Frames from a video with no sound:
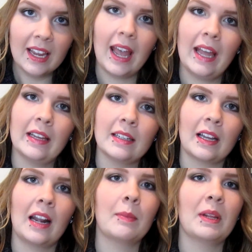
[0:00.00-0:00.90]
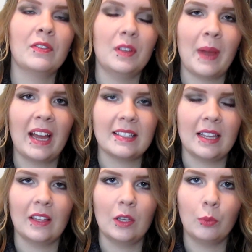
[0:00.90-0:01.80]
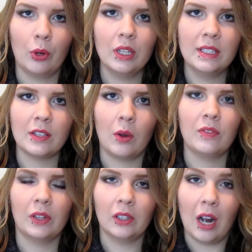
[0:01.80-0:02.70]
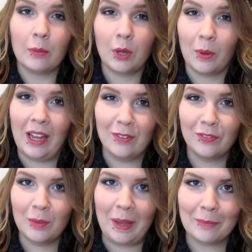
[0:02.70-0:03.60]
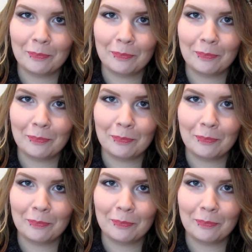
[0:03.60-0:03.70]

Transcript: and I got a bit of feedback saying that you would, so I figured I would go ahead and film it.